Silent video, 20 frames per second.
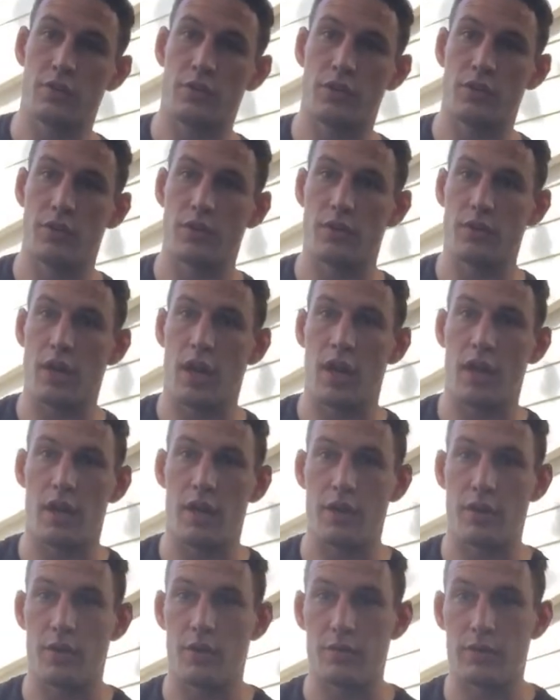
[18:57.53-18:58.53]
your
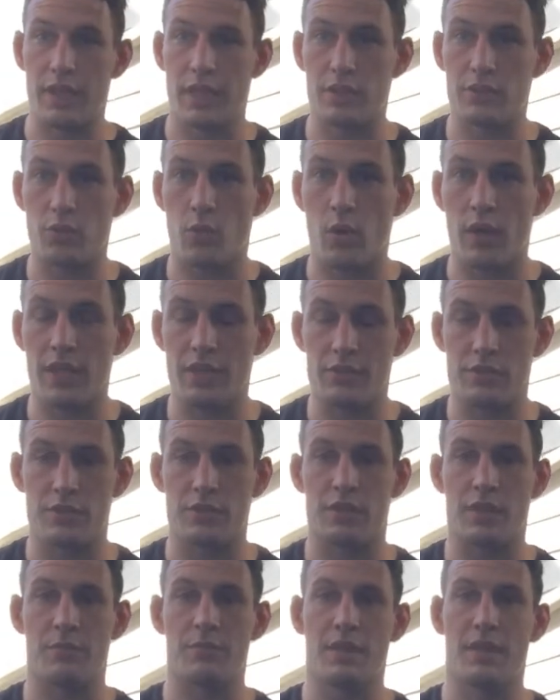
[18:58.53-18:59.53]
late 20s or
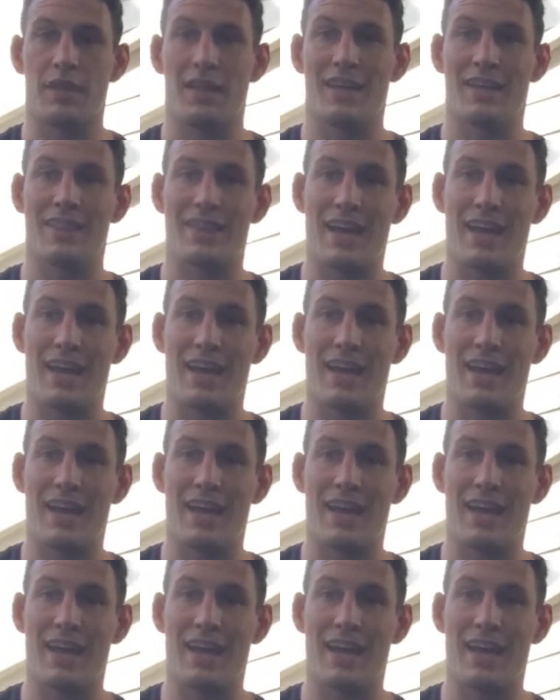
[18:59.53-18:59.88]
something like